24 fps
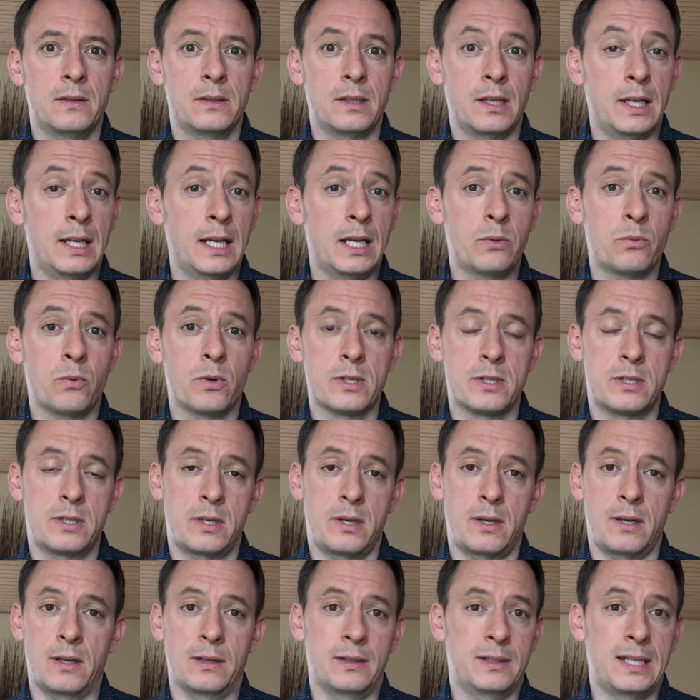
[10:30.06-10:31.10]
The link was
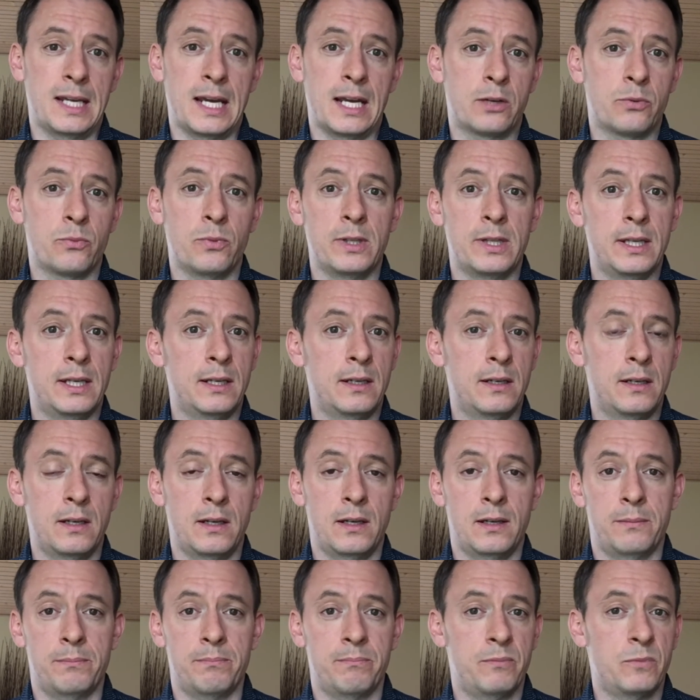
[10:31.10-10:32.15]
dead
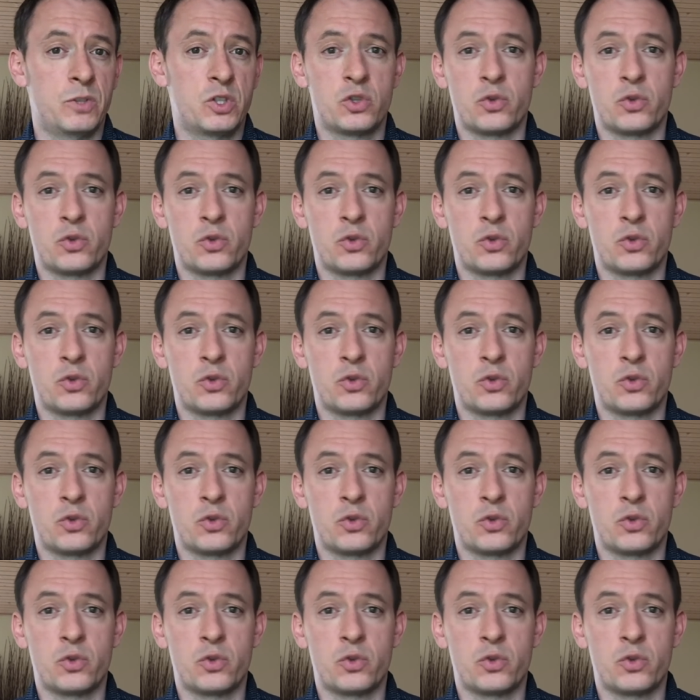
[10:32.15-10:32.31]
within